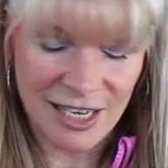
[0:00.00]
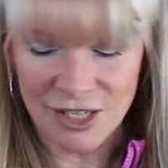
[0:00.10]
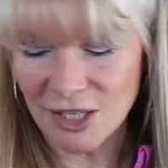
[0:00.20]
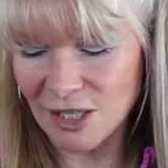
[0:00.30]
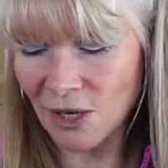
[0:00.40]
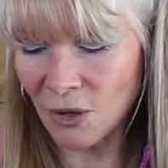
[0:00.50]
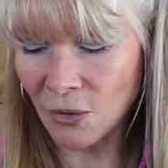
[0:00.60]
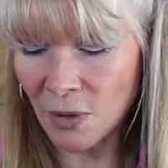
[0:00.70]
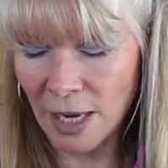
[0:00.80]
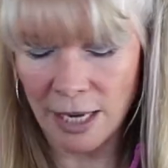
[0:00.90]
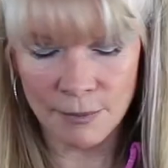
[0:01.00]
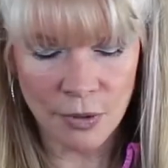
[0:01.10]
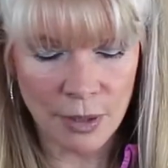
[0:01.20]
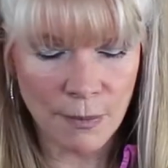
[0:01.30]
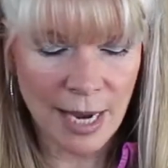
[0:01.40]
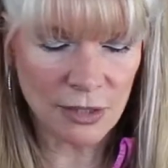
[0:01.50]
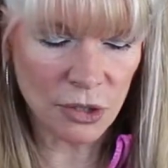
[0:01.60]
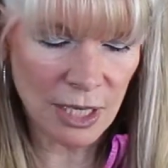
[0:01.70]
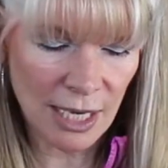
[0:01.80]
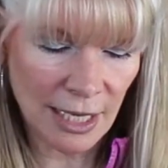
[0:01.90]
So I'm going to
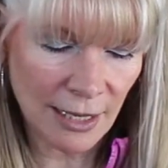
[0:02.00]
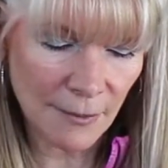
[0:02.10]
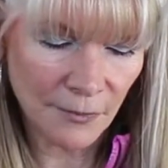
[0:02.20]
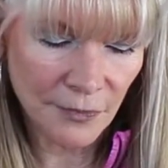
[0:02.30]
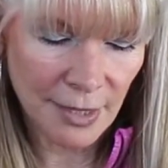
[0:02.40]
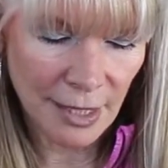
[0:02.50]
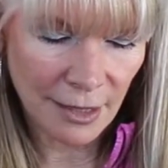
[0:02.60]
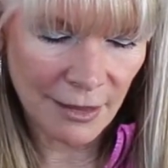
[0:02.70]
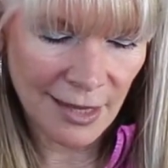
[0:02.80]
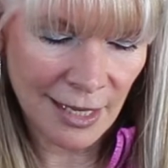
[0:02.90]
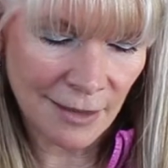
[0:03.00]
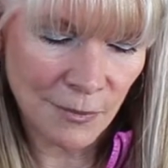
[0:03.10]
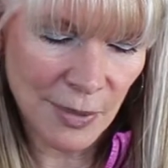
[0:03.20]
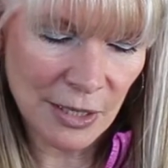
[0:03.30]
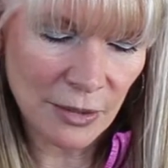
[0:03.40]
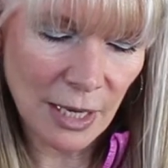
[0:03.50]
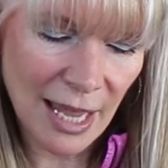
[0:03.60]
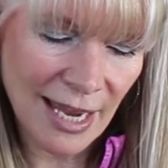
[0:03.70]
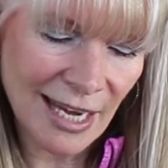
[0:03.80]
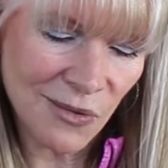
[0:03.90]
match again the beard
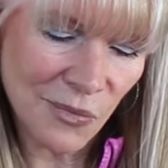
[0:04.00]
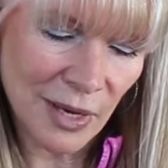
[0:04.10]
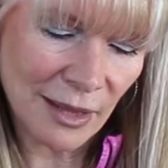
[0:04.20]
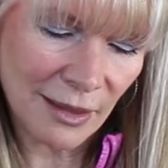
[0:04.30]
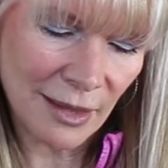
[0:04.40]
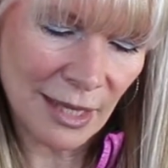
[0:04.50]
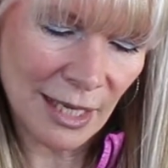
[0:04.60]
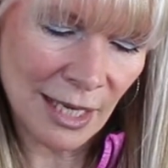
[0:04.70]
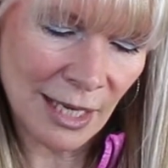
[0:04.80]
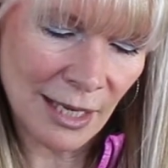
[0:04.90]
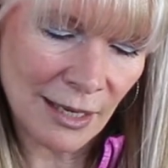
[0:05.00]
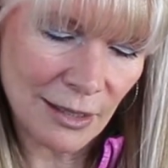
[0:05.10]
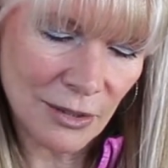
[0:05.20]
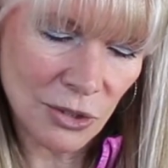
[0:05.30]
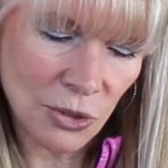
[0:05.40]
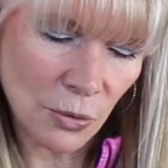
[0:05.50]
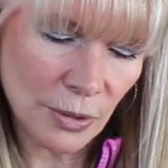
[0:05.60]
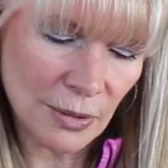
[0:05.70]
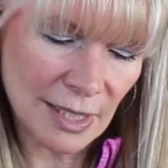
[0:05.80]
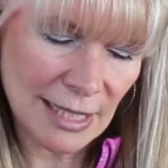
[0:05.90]
line with the
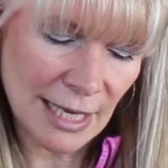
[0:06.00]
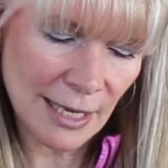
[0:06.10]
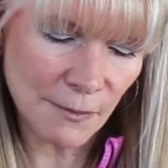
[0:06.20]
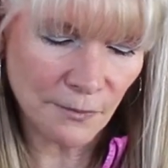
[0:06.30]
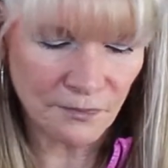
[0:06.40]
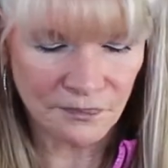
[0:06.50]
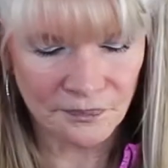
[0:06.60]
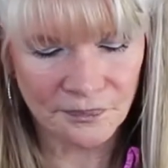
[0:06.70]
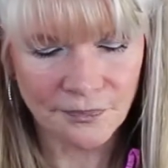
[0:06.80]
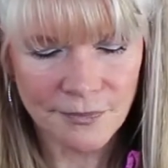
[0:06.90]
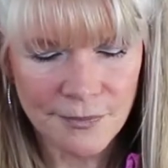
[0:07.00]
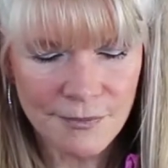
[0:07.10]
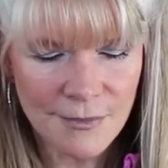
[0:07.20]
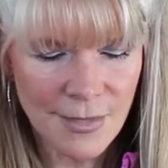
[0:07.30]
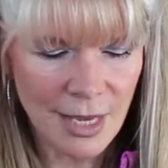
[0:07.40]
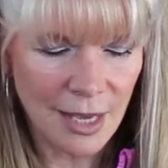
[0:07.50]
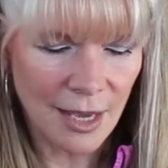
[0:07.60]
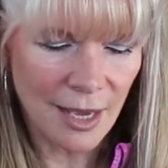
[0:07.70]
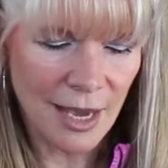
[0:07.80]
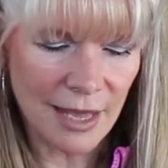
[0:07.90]
shoulder seam,
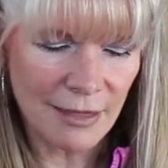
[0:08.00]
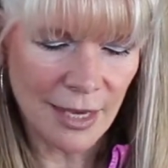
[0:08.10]
and